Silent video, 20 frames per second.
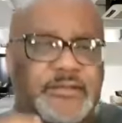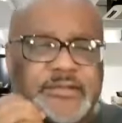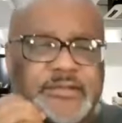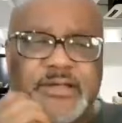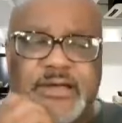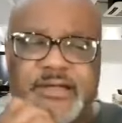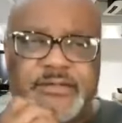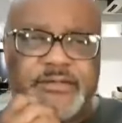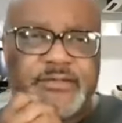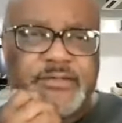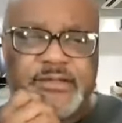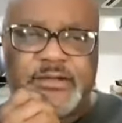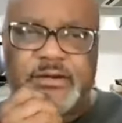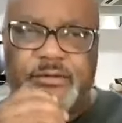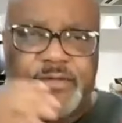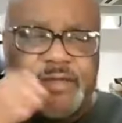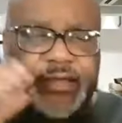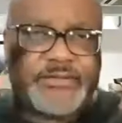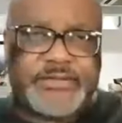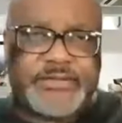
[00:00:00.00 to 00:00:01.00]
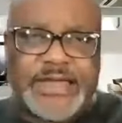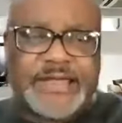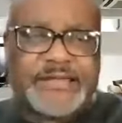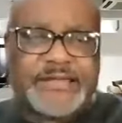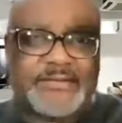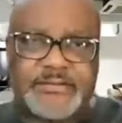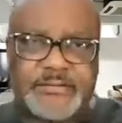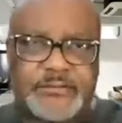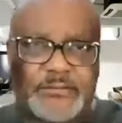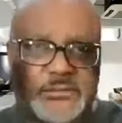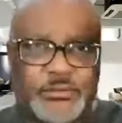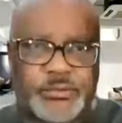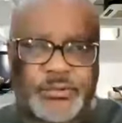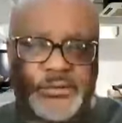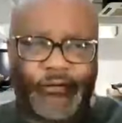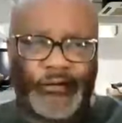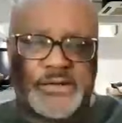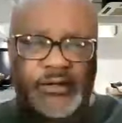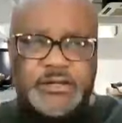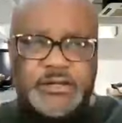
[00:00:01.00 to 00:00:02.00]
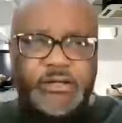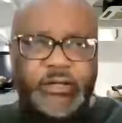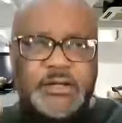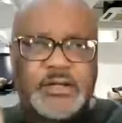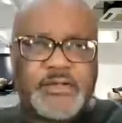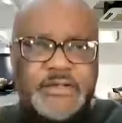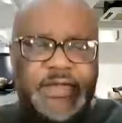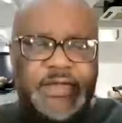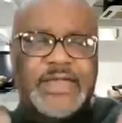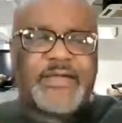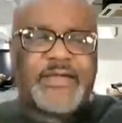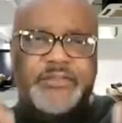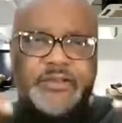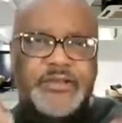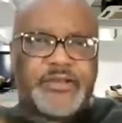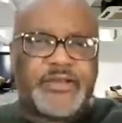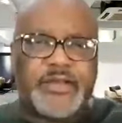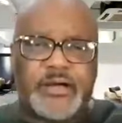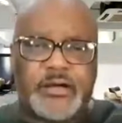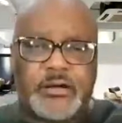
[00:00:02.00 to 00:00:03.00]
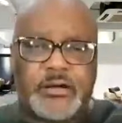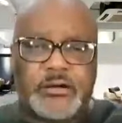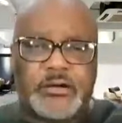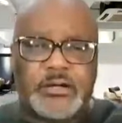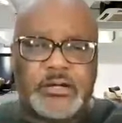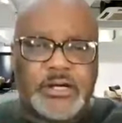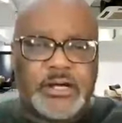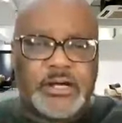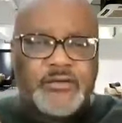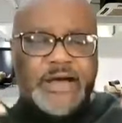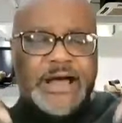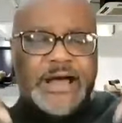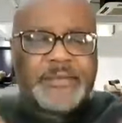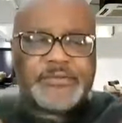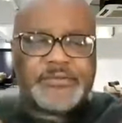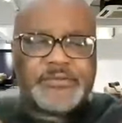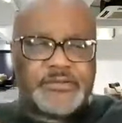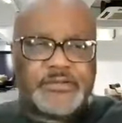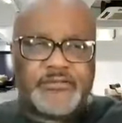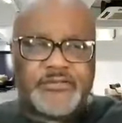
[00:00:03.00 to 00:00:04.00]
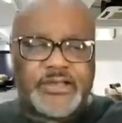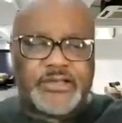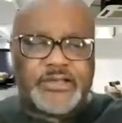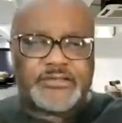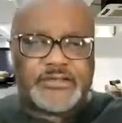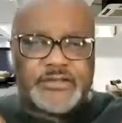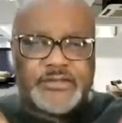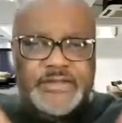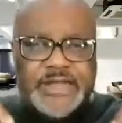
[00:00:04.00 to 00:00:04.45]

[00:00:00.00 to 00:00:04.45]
the, you know, that, that's sort of the, the heaven and hell of options investing.